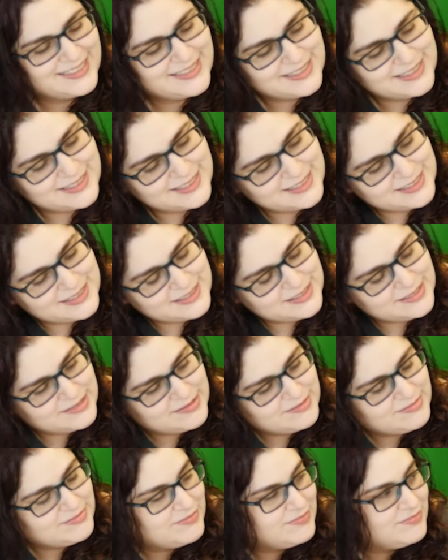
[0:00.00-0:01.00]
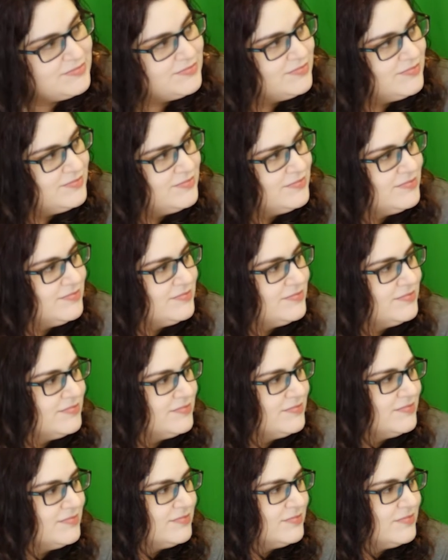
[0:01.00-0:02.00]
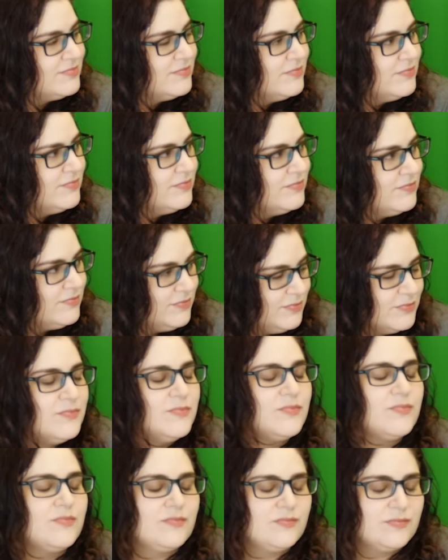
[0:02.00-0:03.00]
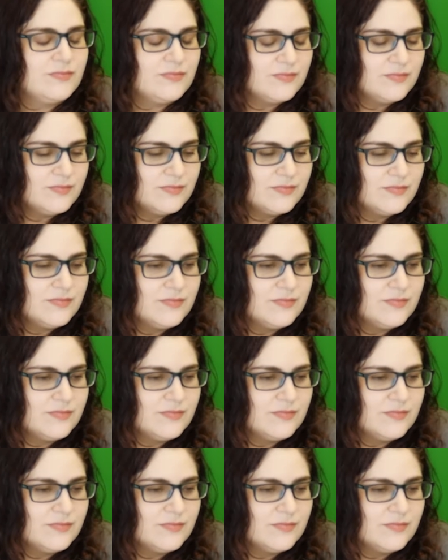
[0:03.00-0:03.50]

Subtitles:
[no speech]